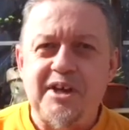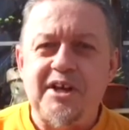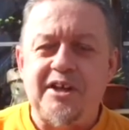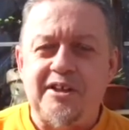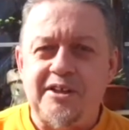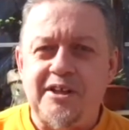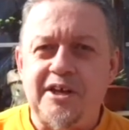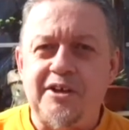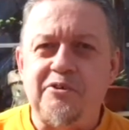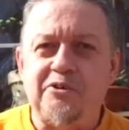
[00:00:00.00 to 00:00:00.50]

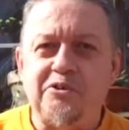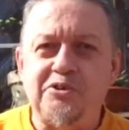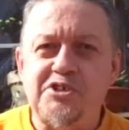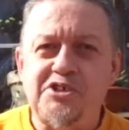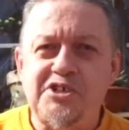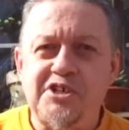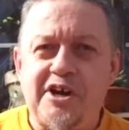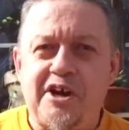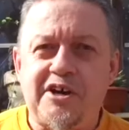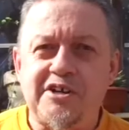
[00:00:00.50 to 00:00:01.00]
It all
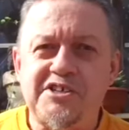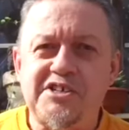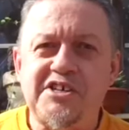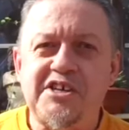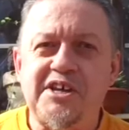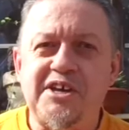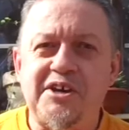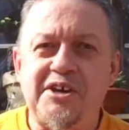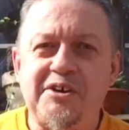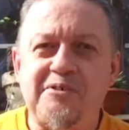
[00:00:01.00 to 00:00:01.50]
starts
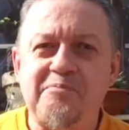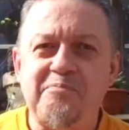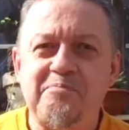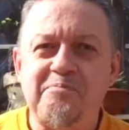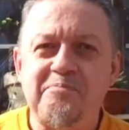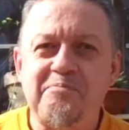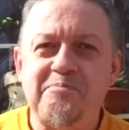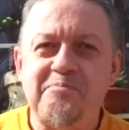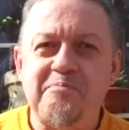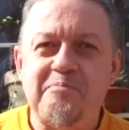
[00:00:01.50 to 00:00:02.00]
here.
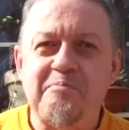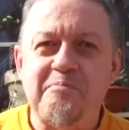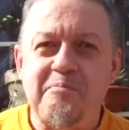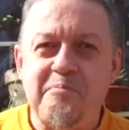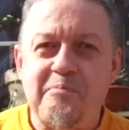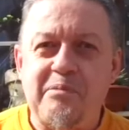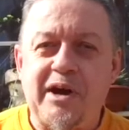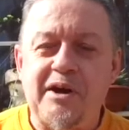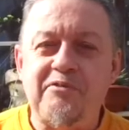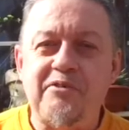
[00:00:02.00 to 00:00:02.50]

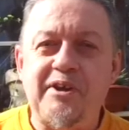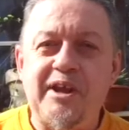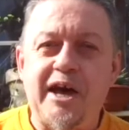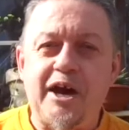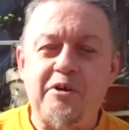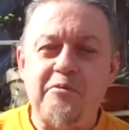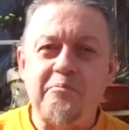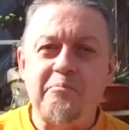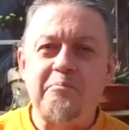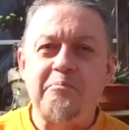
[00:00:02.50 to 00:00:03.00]
Bye for now.
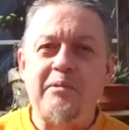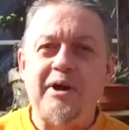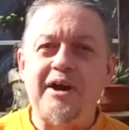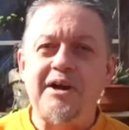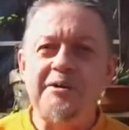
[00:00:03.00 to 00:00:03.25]
Bye.